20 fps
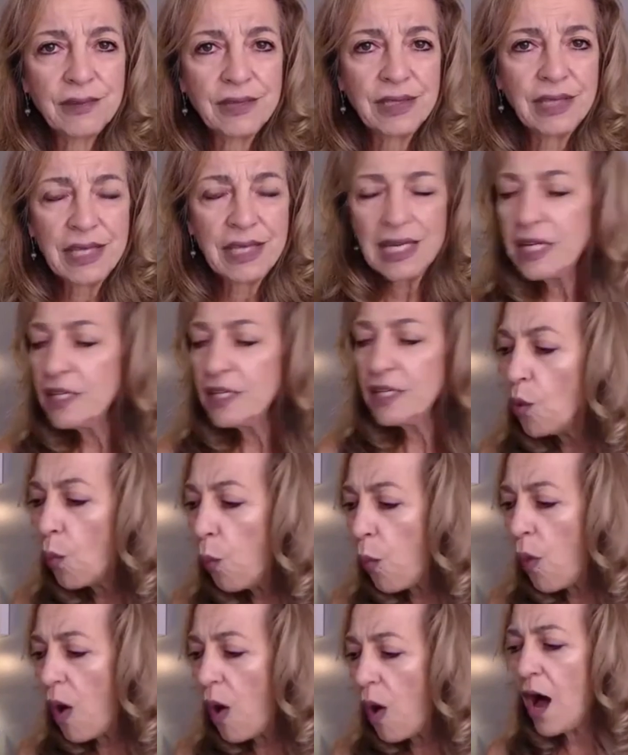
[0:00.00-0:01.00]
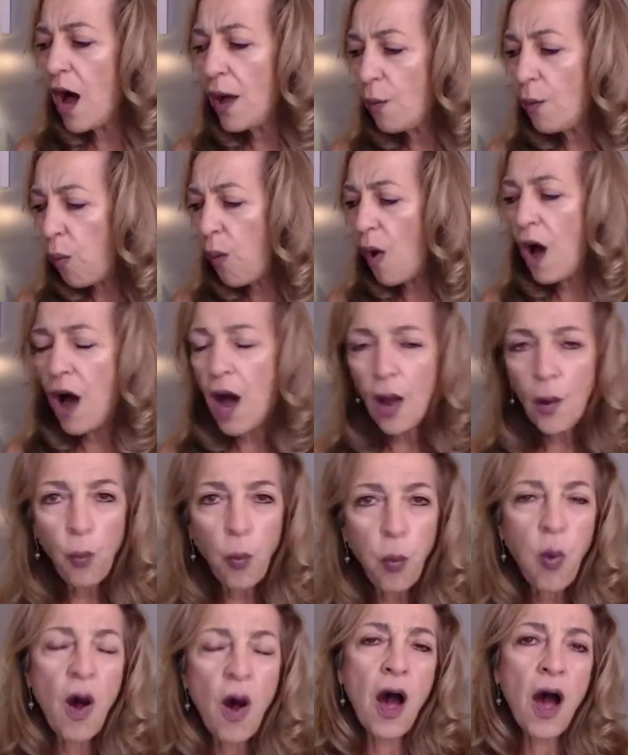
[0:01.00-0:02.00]
in the why, why,
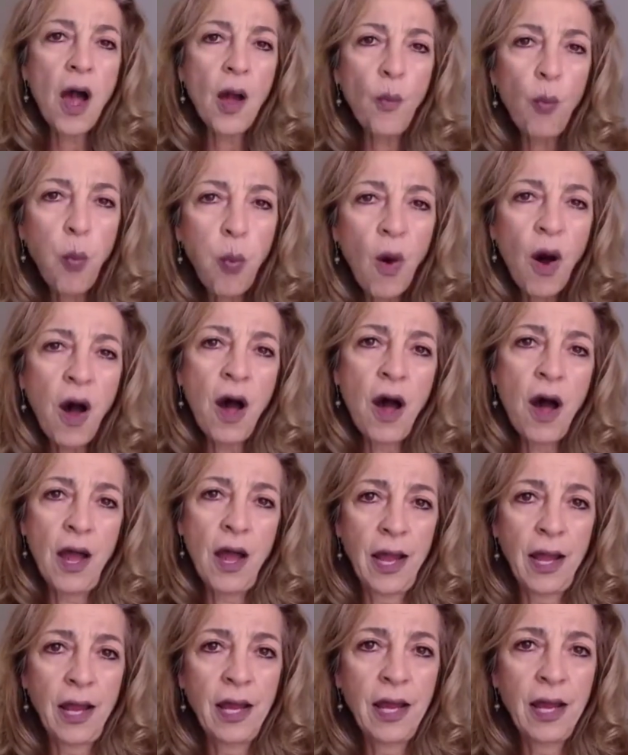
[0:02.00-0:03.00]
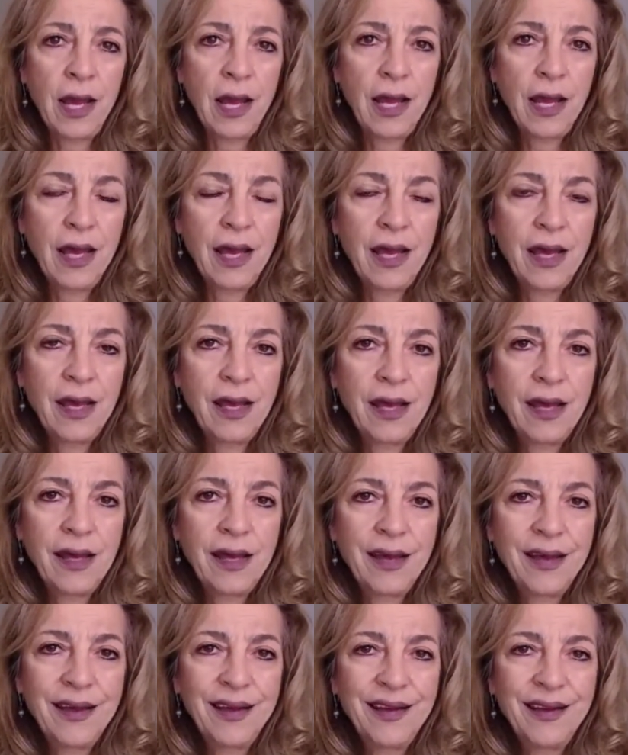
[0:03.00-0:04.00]
why, why.
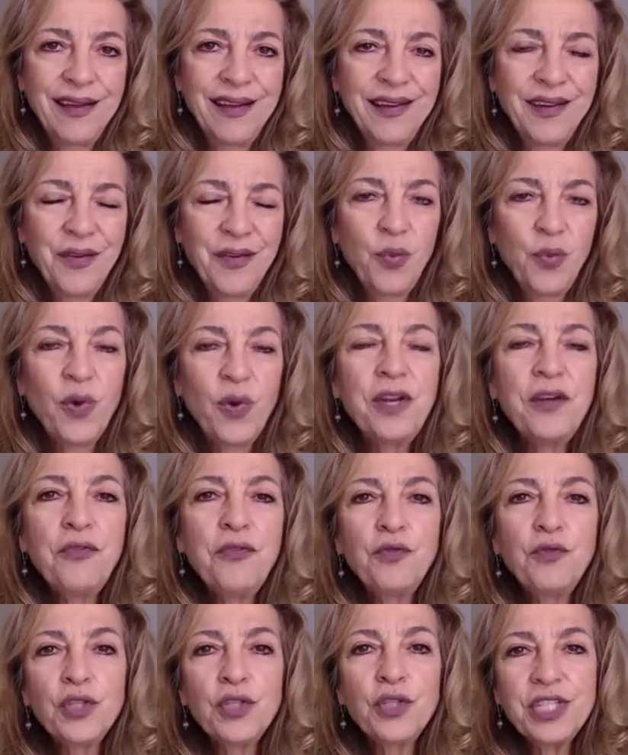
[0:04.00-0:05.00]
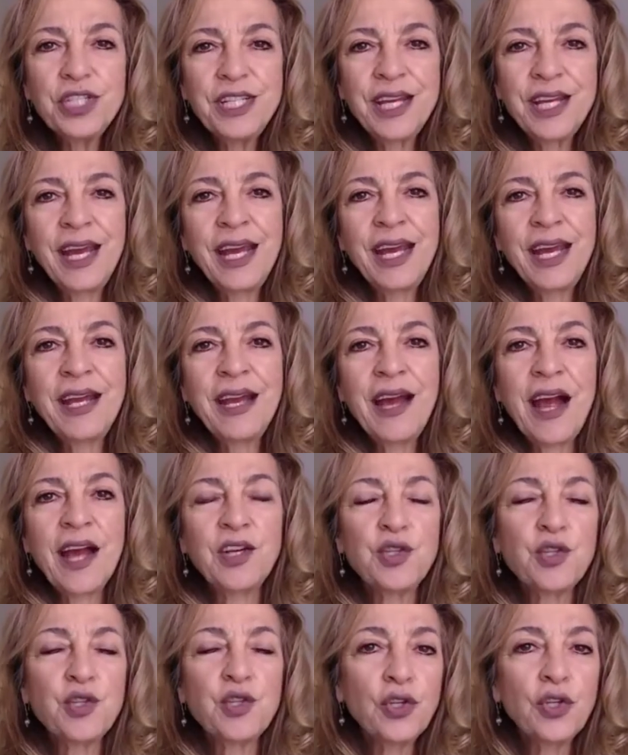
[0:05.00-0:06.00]
What if for today I
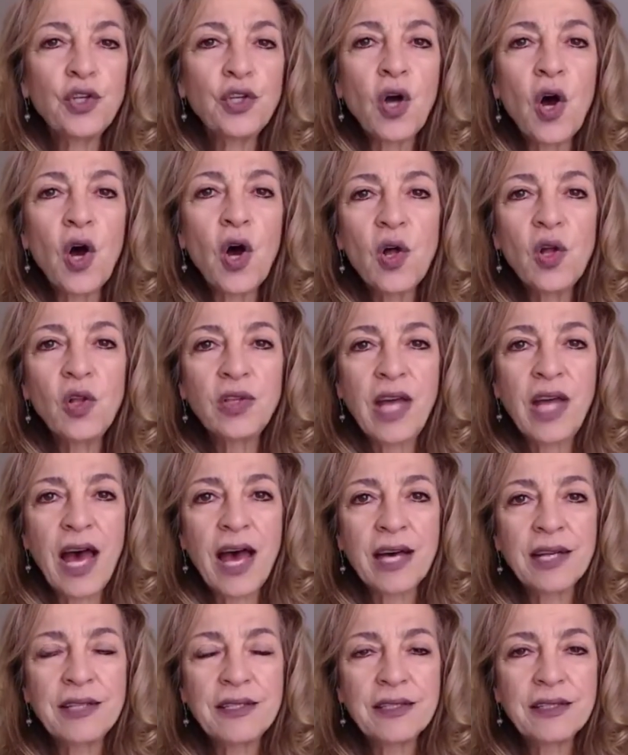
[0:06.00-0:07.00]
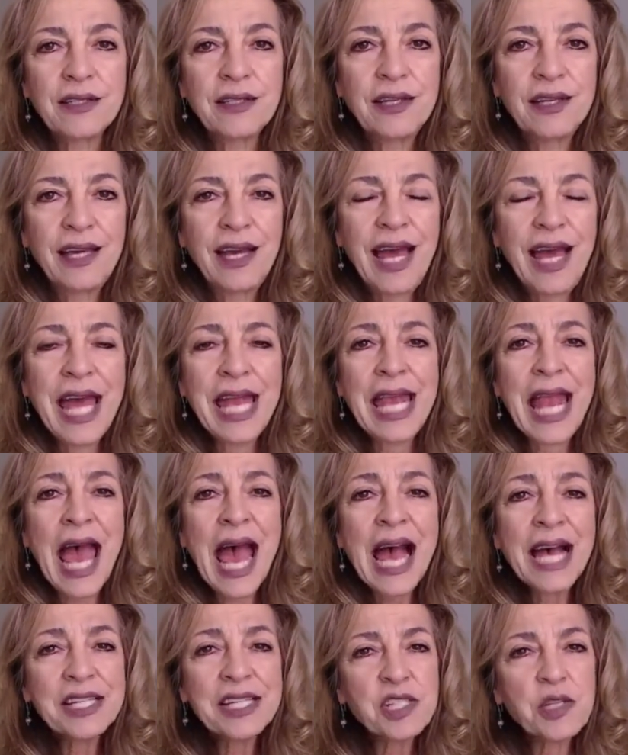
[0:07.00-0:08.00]
turn all that and
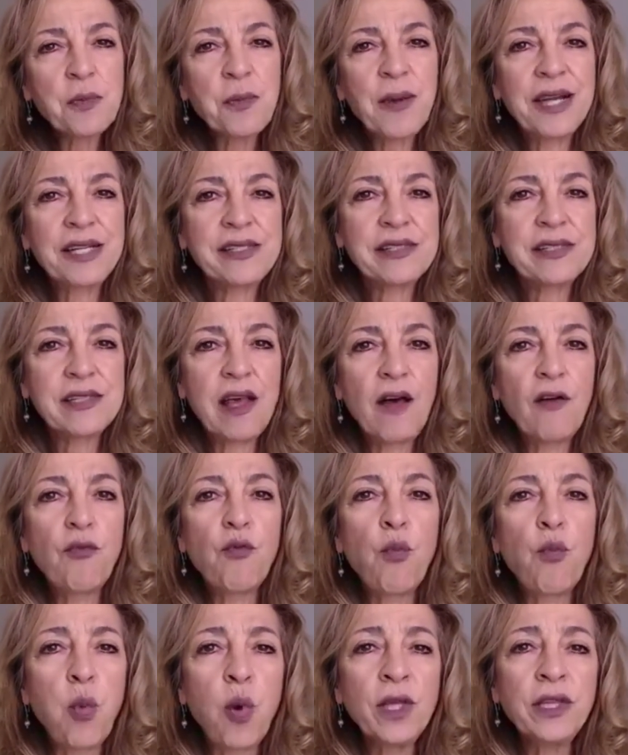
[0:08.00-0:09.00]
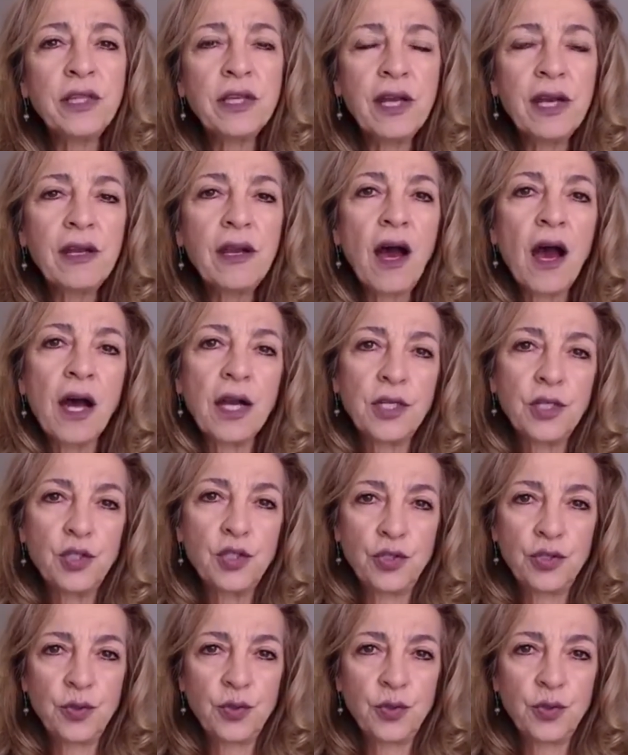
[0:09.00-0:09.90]
ask myself, what can I do?